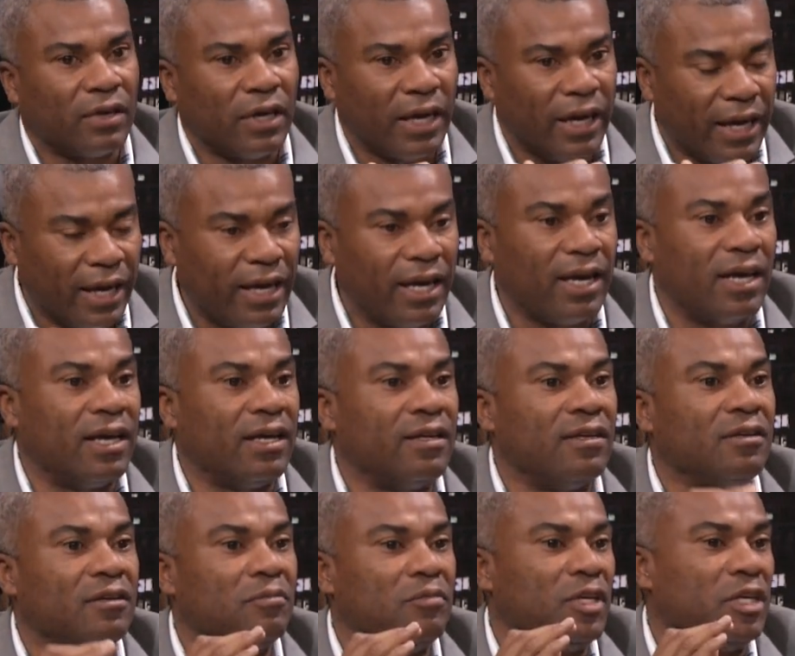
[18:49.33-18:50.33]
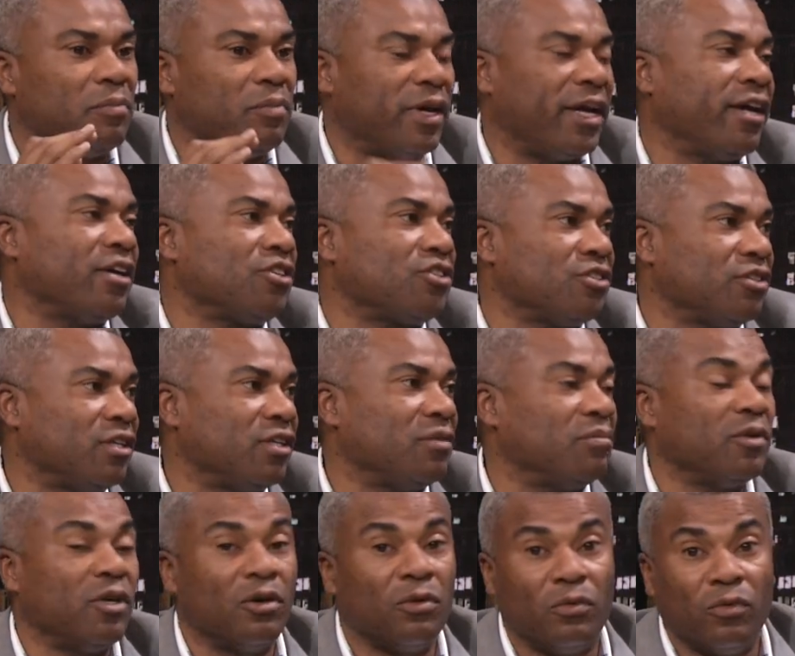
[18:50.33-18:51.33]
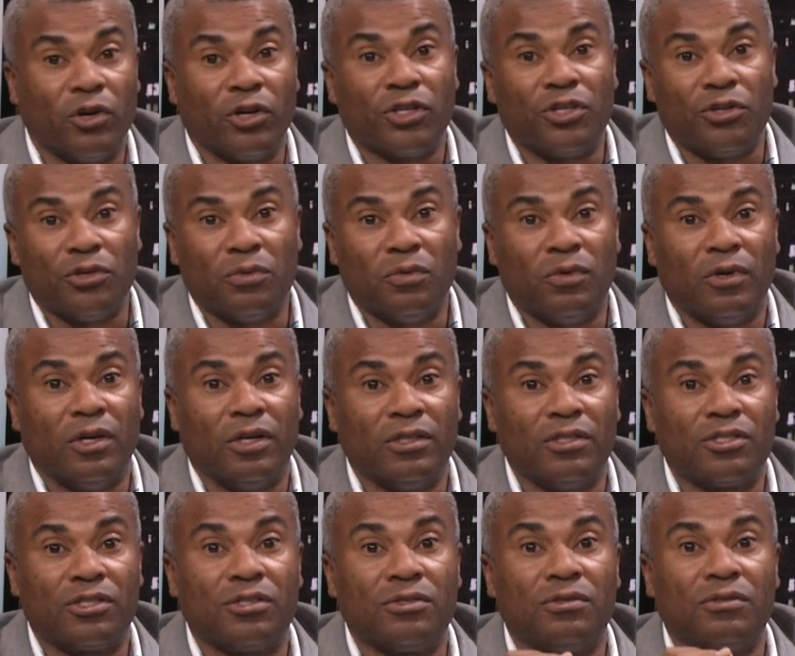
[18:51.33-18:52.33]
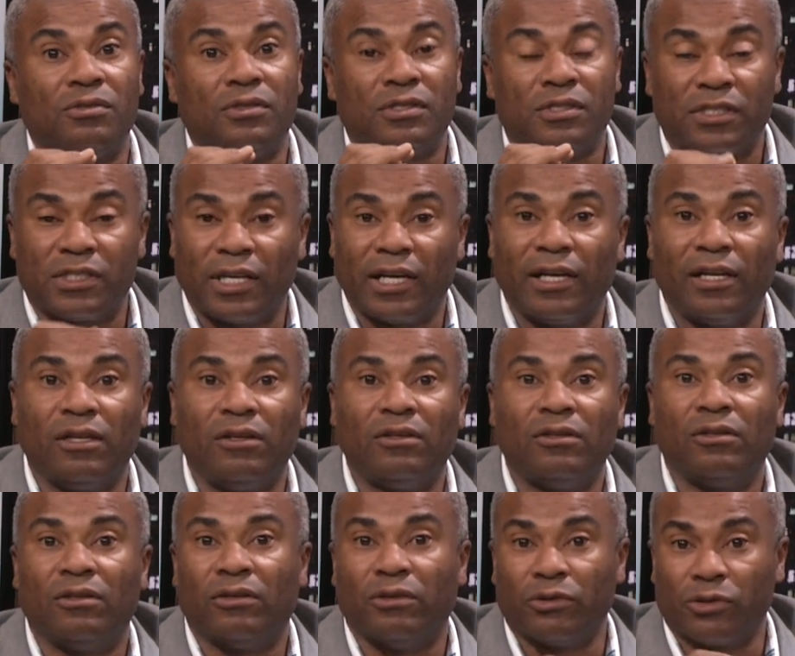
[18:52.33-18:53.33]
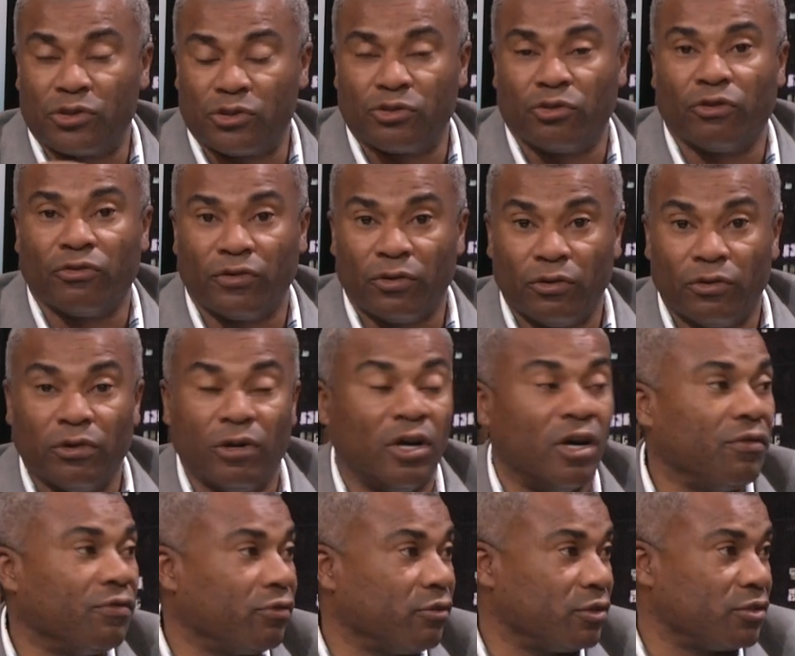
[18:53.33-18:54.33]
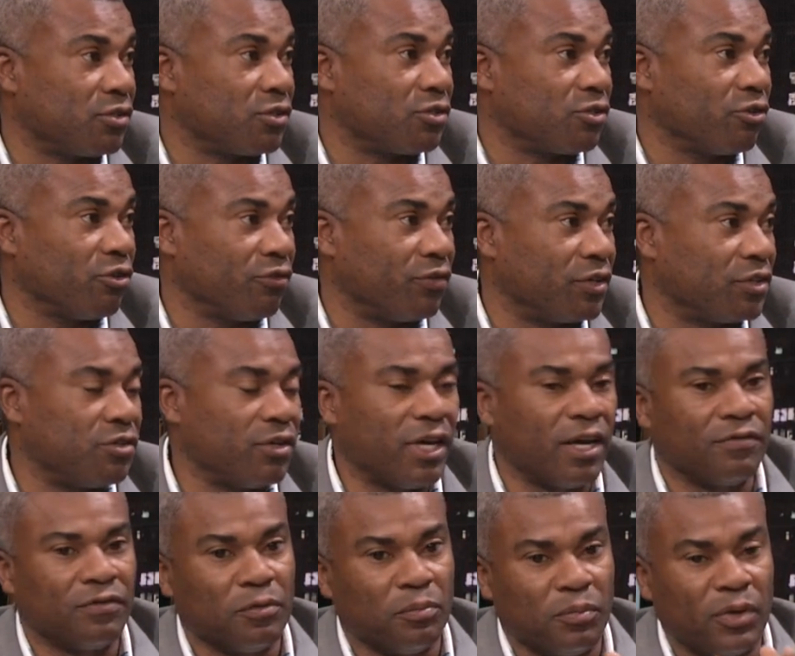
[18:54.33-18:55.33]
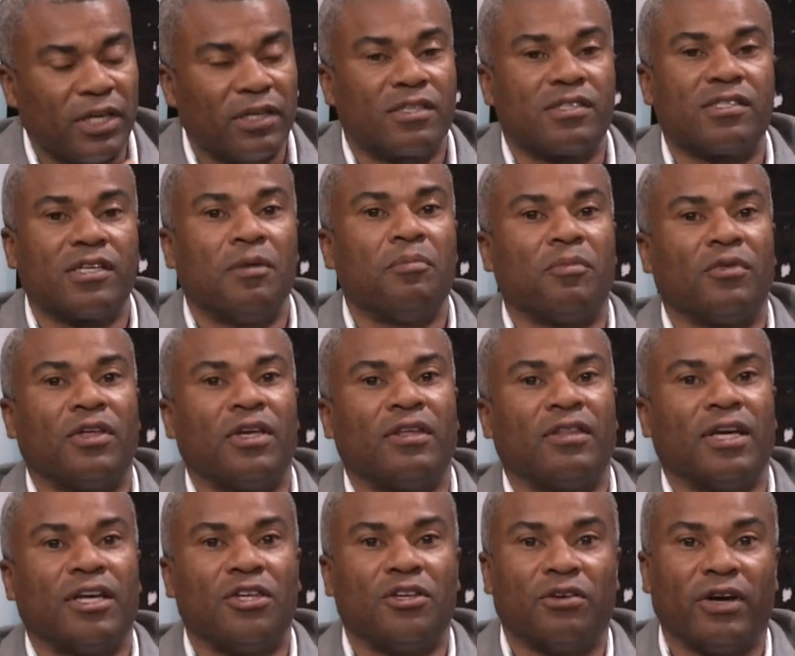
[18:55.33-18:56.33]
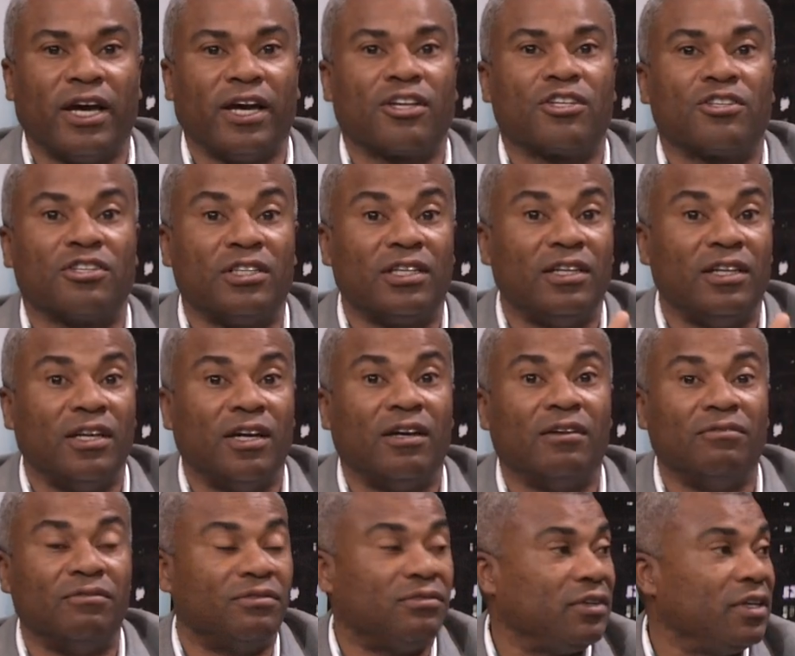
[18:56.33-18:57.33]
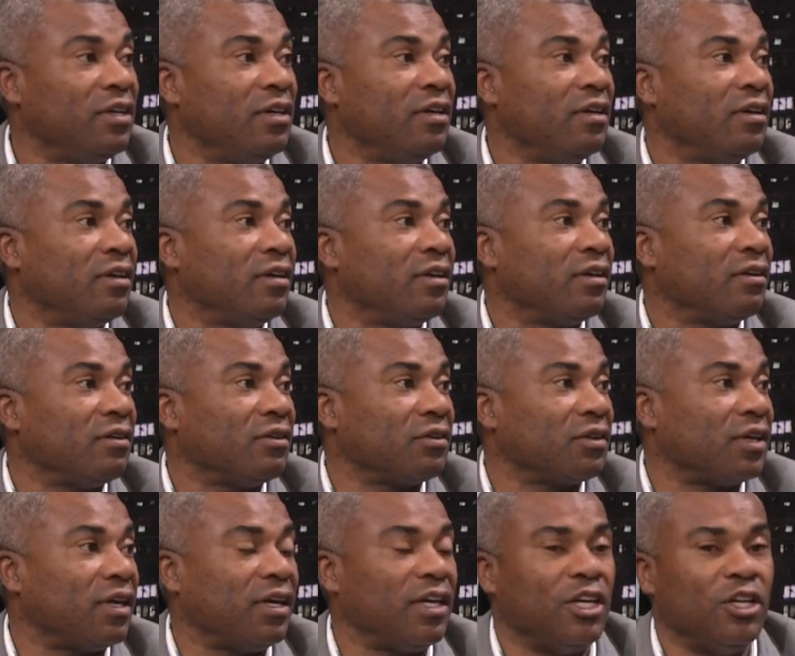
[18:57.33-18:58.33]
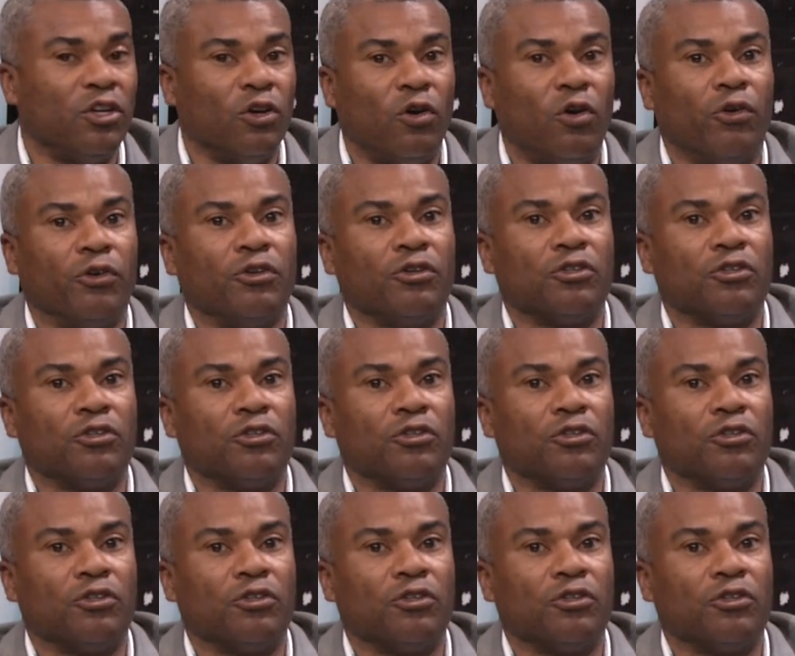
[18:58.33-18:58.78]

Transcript: and being passionate about what you want to sell or serve or offer as a service. You have to pick something that you actually love. Okay, in order